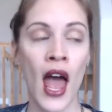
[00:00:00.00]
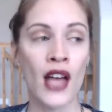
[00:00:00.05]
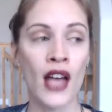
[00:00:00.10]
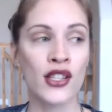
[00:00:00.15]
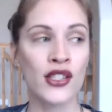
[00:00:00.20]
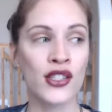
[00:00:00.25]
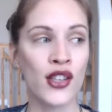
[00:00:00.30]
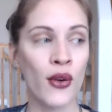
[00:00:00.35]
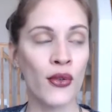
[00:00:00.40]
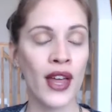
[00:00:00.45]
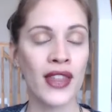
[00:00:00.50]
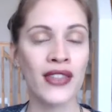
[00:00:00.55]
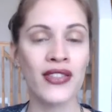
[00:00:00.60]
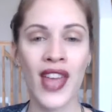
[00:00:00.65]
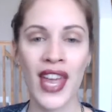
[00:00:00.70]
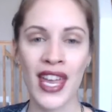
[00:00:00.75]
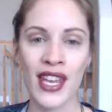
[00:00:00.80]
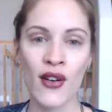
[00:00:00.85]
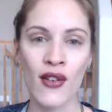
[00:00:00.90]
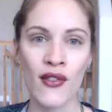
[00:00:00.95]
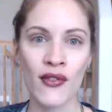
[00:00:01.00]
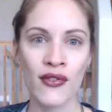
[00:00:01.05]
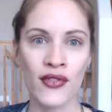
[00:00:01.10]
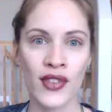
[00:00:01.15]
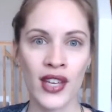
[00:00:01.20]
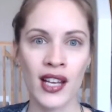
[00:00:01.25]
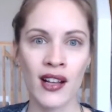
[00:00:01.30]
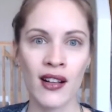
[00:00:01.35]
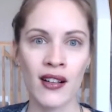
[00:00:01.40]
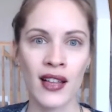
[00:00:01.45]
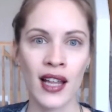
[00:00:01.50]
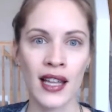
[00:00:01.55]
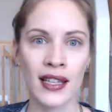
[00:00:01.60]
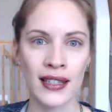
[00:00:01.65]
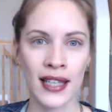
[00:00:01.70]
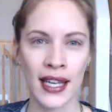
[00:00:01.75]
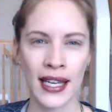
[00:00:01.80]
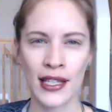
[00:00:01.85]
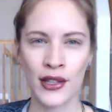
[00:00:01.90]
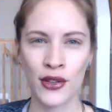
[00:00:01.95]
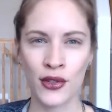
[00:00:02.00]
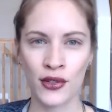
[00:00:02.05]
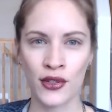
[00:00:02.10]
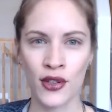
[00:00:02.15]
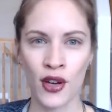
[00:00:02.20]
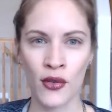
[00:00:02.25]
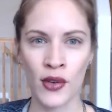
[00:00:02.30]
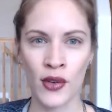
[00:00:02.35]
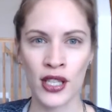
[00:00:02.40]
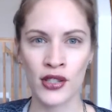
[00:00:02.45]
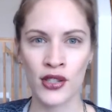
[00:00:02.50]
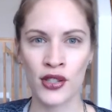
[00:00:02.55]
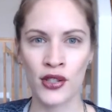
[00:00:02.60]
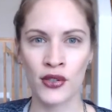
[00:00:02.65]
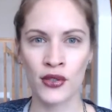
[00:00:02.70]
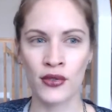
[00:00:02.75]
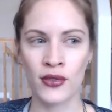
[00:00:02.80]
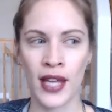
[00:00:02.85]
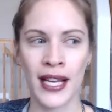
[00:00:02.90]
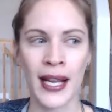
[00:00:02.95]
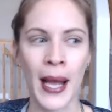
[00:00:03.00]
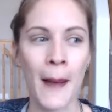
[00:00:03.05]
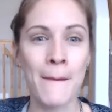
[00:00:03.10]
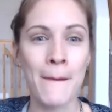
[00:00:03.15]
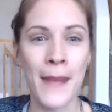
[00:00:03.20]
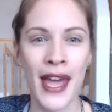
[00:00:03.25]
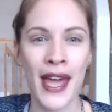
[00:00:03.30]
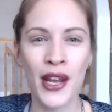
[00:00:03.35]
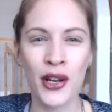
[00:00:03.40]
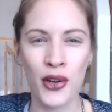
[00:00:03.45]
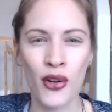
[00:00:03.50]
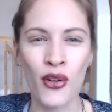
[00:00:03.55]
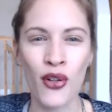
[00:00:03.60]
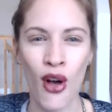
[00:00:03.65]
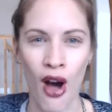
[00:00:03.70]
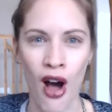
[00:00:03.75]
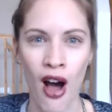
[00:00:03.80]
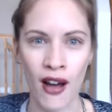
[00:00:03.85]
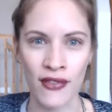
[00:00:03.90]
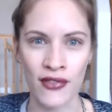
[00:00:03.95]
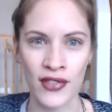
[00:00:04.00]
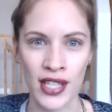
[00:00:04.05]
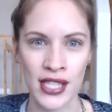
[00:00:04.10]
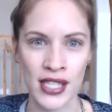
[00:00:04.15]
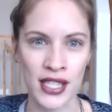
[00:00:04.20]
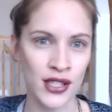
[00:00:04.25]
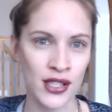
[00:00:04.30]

so that they don't feel like they're going to like a medical office,